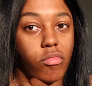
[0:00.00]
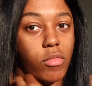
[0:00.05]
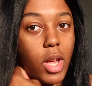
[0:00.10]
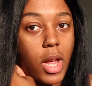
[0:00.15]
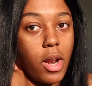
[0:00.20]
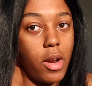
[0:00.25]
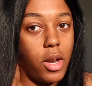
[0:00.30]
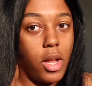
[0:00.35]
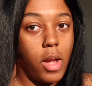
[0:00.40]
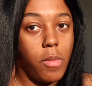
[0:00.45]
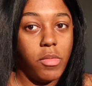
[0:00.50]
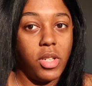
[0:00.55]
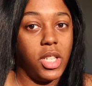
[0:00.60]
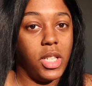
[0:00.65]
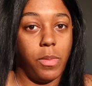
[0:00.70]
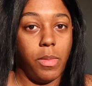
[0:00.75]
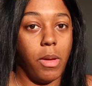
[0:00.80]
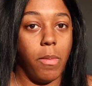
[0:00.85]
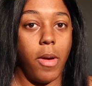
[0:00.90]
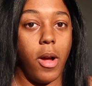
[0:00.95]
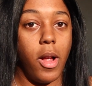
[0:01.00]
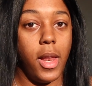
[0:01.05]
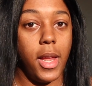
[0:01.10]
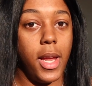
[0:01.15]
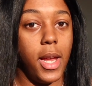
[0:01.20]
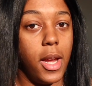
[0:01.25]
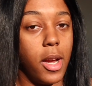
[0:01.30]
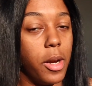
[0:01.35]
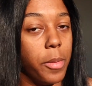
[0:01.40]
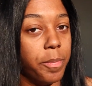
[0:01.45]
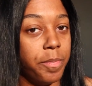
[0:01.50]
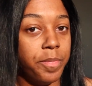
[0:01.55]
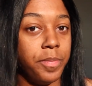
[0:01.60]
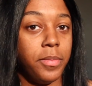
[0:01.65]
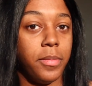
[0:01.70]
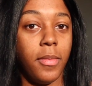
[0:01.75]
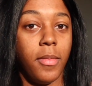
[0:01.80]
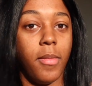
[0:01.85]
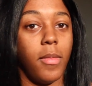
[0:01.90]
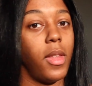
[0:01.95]
I don't know, I'm just spitballing here.
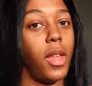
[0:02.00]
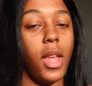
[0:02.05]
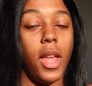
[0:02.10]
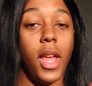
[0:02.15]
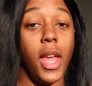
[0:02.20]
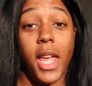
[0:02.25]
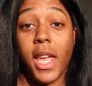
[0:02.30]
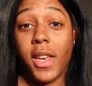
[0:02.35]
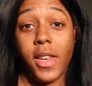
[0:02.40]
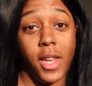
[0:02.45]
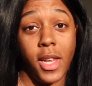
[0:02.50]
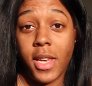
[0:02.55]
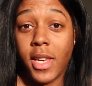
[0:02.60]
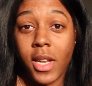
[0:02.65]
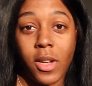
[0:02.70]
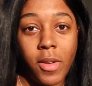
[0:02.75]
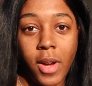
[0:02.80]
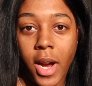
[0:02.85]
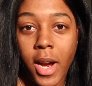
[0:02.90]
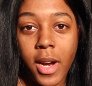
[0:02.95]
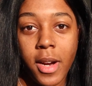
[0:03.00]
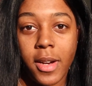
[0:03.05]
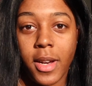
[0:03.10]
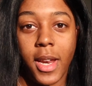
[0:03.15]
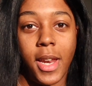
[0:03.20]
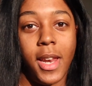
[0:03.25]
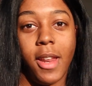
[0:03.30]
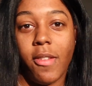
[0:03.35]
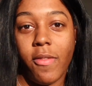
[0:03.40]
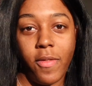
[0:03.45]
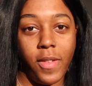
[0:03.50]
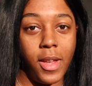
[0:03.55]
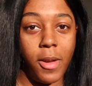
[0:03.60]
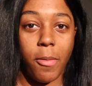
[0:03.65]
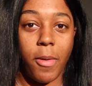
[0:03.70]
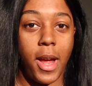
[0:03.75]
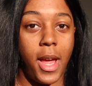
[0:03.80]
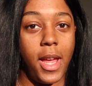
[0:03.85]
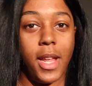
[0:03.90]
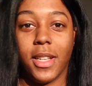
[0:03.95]
It don't hurt and it fit
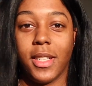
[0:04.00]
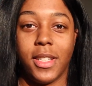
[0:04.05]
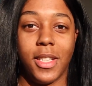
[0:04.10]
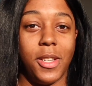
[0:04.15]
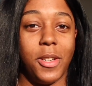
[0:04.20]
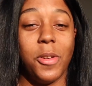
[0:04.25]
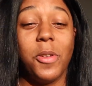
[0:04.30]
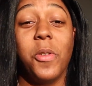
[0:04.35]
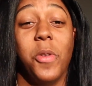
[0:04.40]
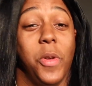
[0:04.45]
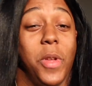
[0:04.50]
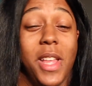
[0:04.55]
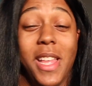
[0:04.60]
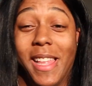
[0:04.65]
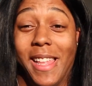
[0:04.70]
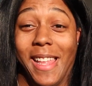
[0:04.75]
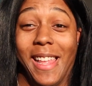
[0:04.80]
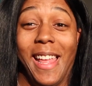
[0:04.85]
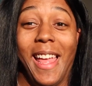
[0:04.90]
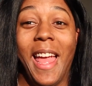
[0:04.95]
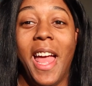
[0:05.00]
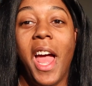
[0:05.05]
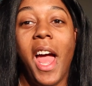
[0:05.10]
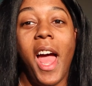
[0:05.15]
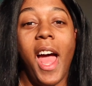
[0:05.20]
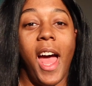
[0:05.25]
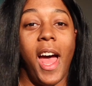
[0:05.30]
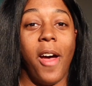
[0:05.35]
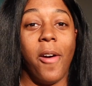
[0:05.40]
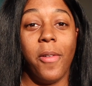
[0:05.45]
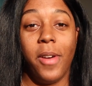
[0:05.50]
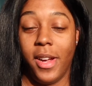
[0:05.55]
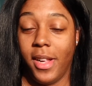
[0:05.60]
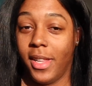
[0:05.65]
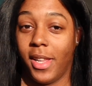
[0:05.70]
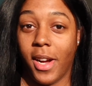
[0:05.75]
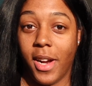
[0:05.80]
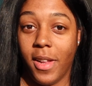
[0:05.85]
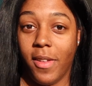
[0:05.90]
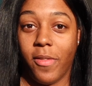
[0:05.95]
right, so I wear a
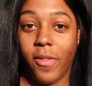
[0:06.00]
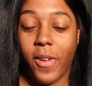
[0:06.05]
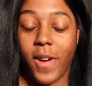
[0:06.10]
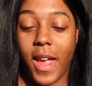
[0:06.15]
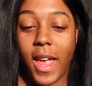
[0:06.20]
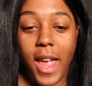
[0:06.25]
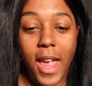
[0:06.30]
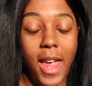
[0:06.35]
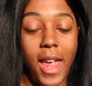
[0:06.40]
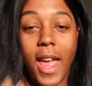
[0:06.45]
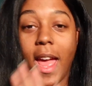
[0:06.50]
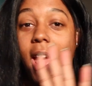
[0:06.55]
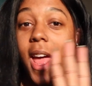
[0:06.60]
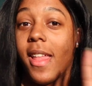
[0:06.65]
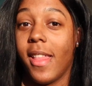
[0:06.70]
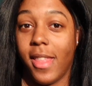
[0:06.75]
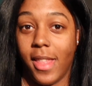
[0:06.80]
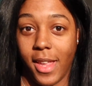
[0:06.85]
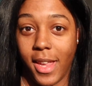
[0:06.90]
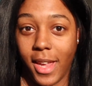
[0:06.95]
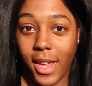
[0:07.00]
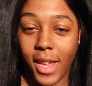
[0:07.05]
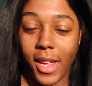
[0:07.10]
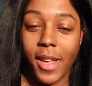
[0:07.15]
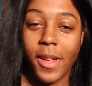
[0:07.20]
34A, I think.